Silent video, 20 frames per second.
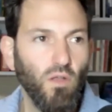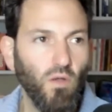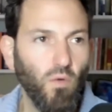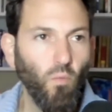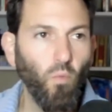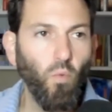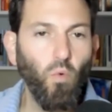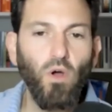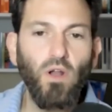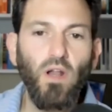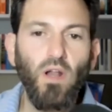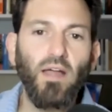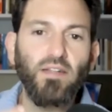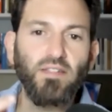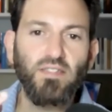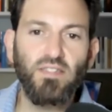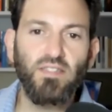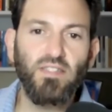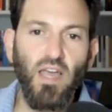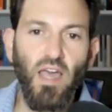what I
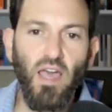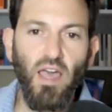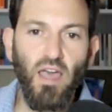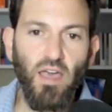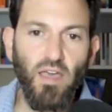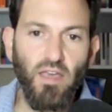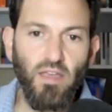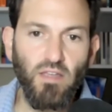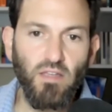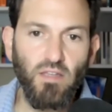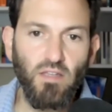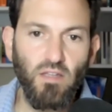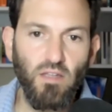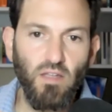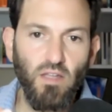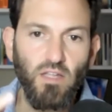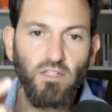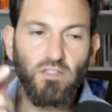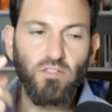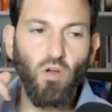say
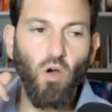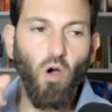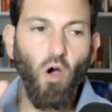is